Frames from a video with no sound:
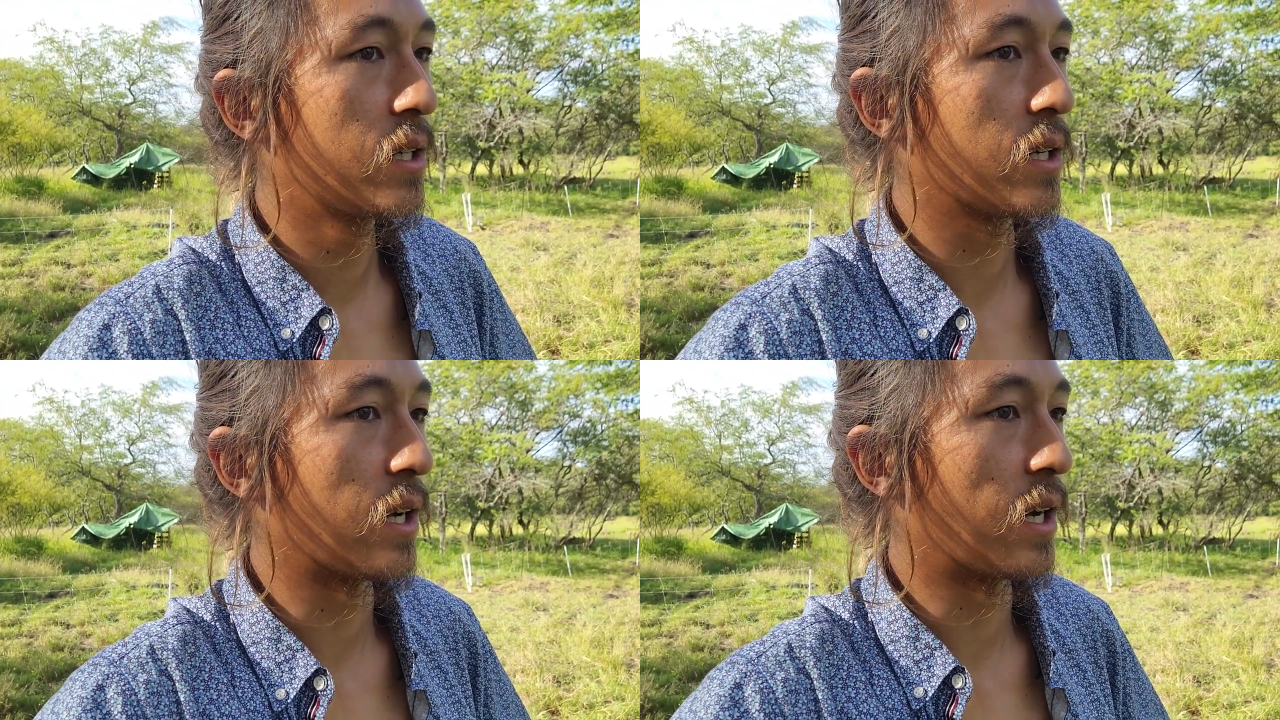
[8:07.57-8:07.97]

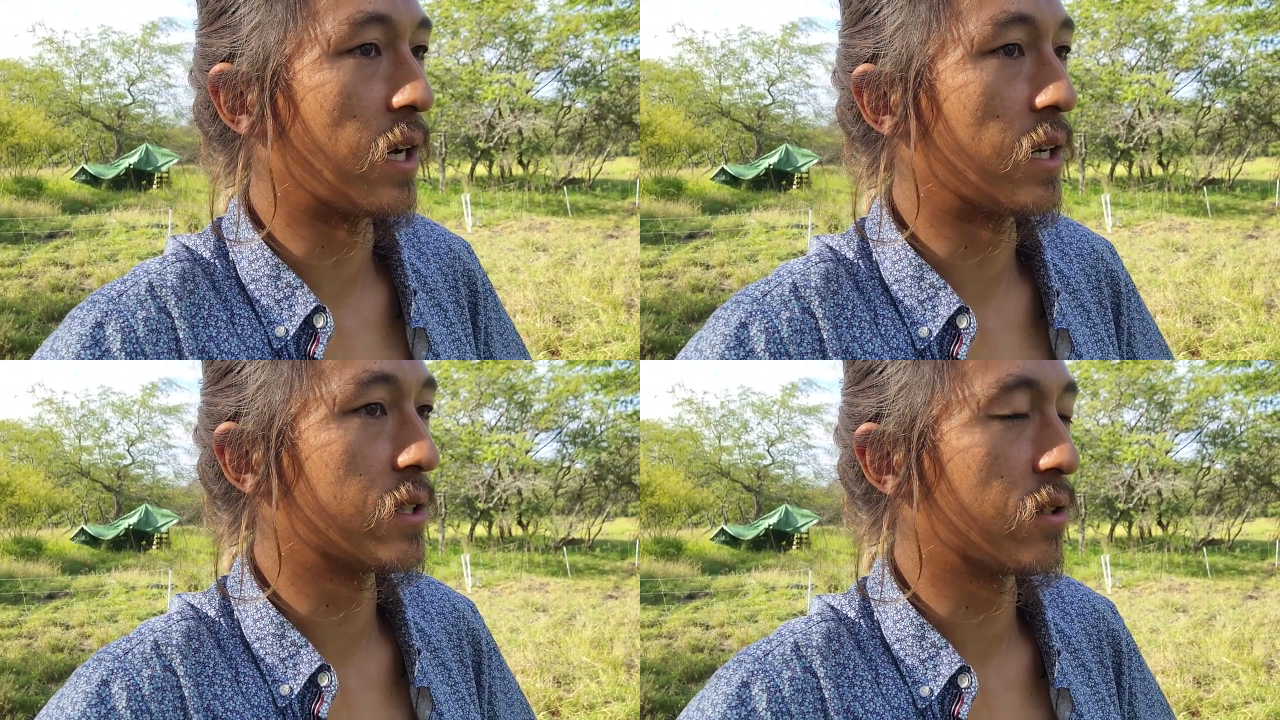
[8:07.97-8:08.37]

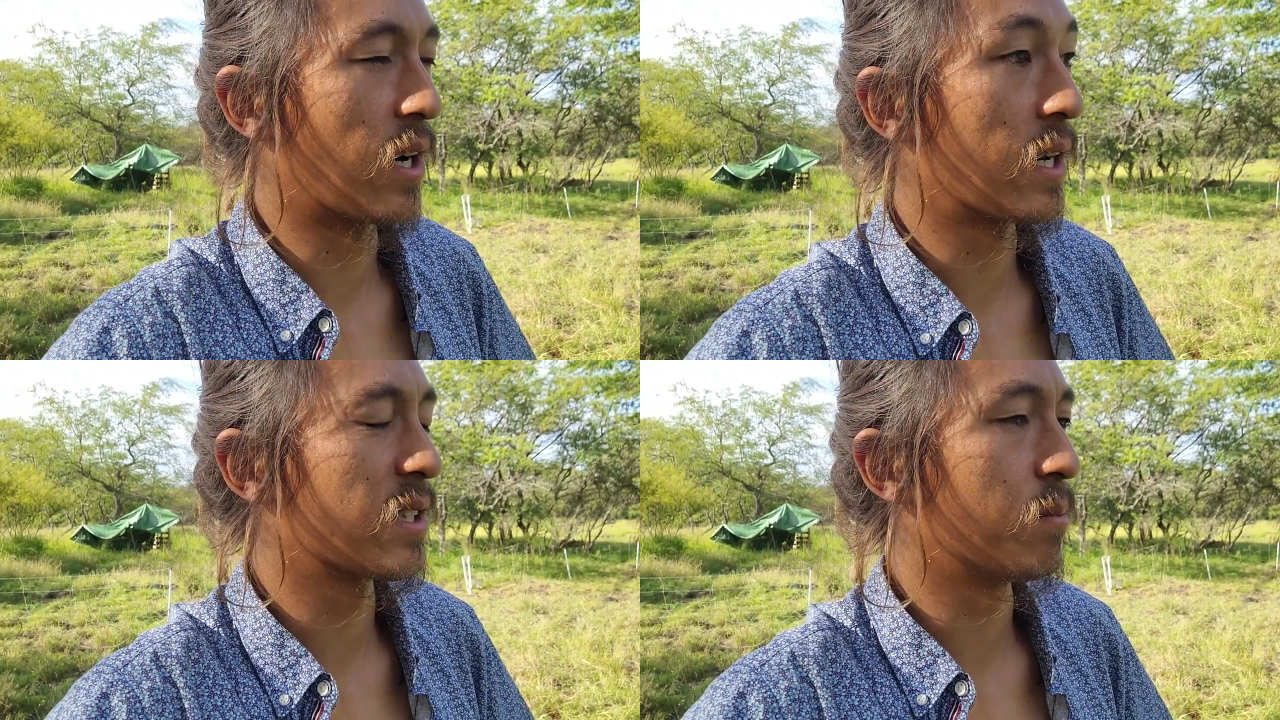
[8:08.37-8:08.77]
and
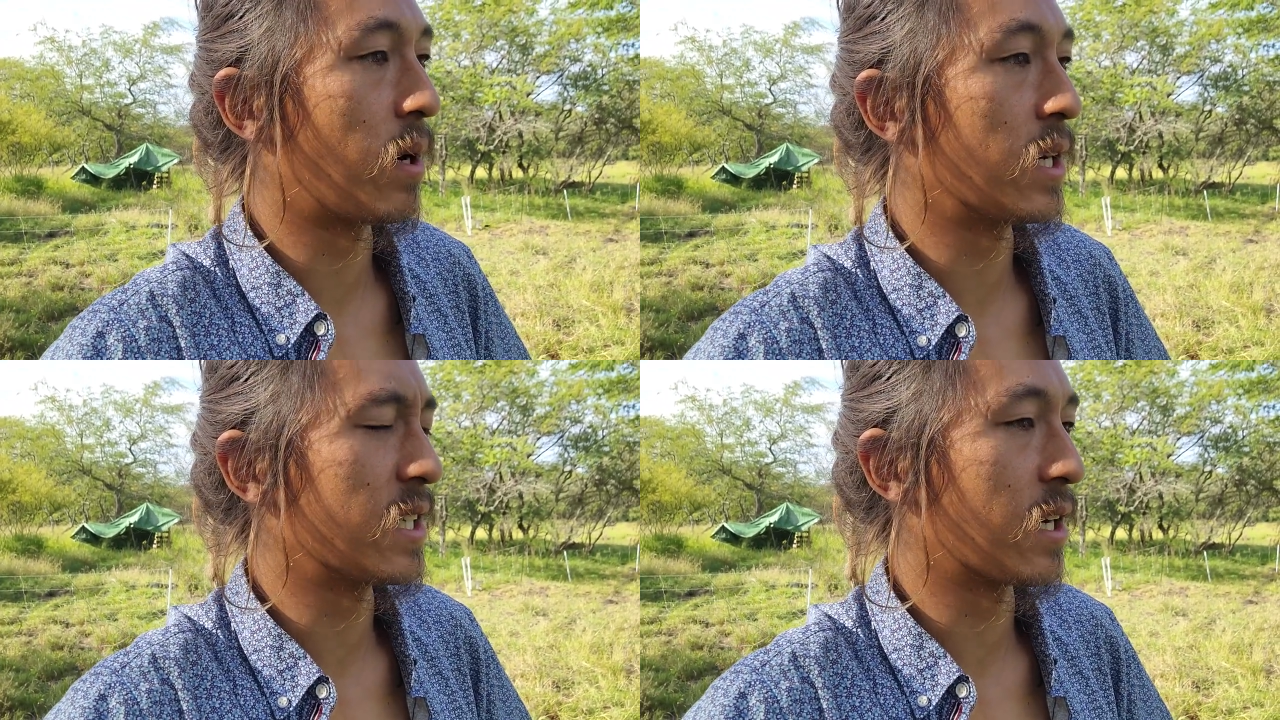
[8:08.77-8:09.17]
letting the
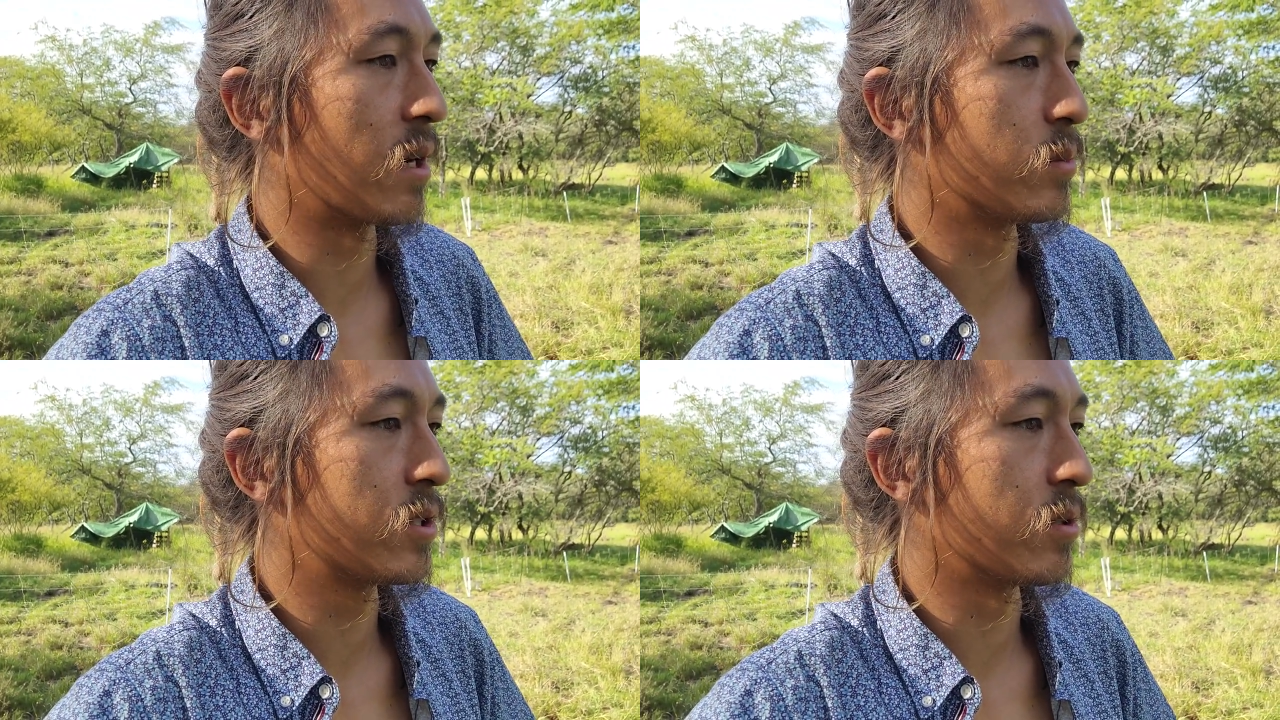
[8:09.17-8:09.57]
money
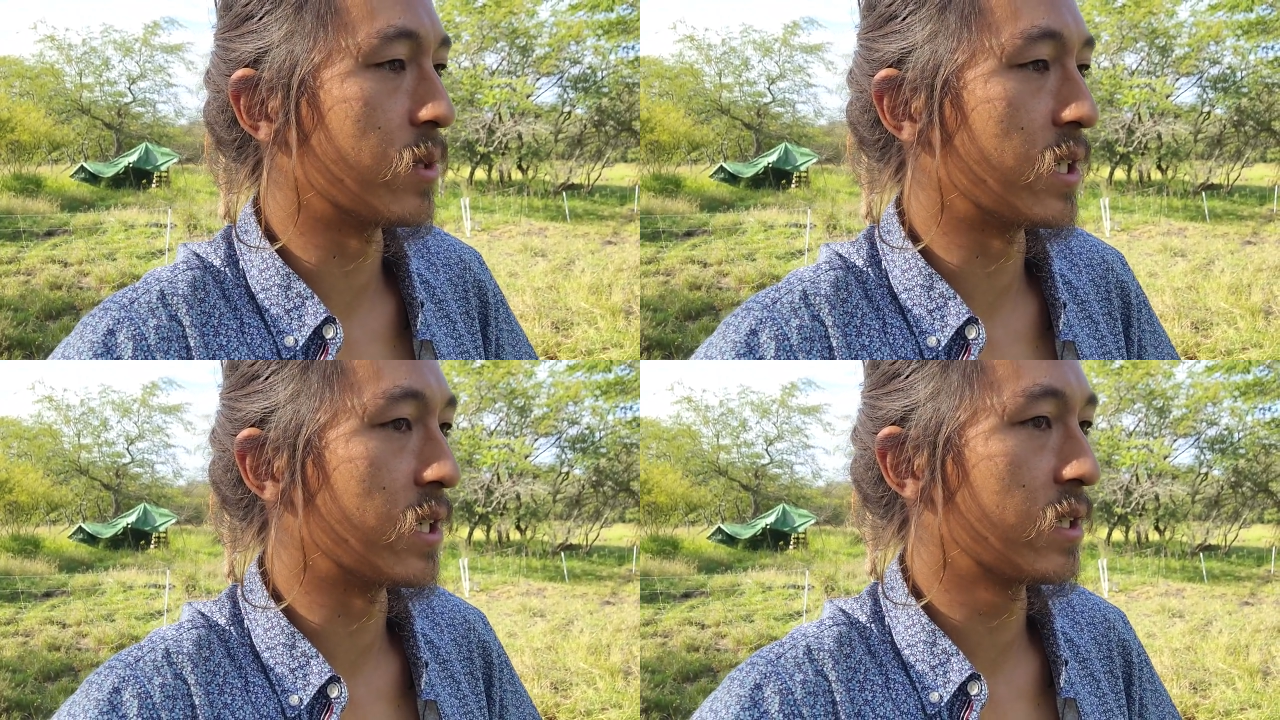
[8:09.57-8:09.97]
come to
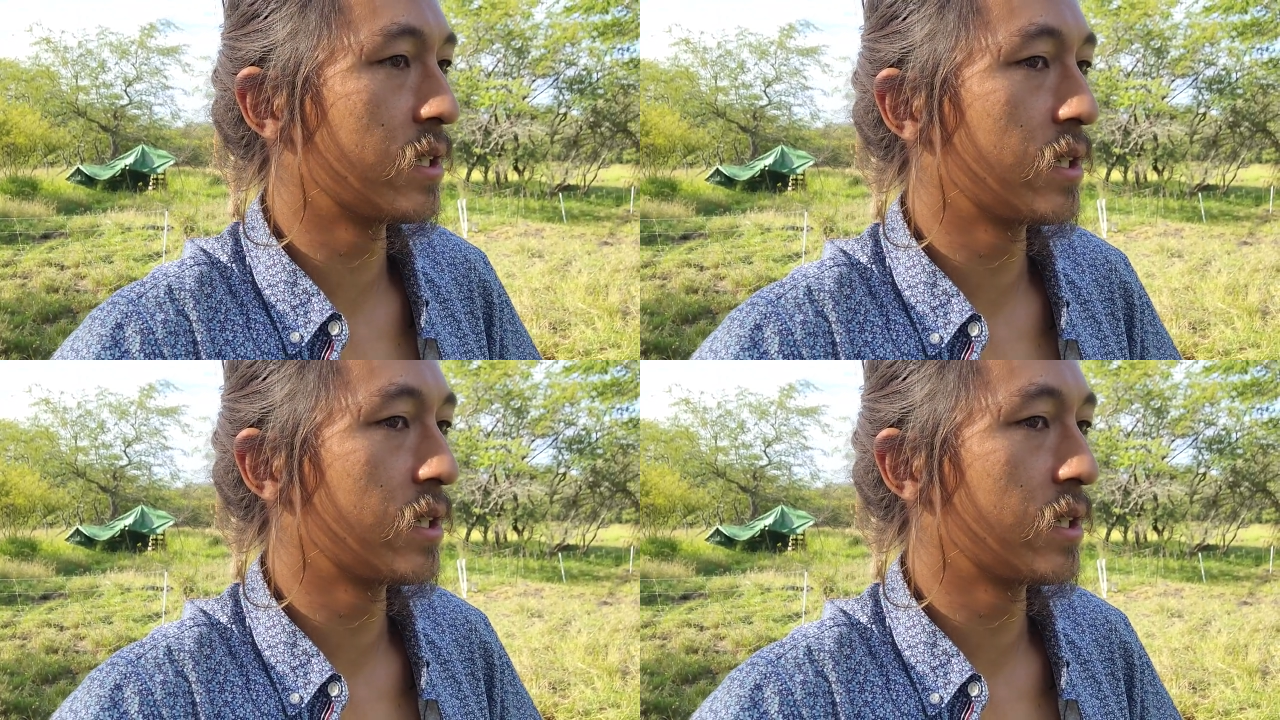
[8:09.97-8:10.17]
me,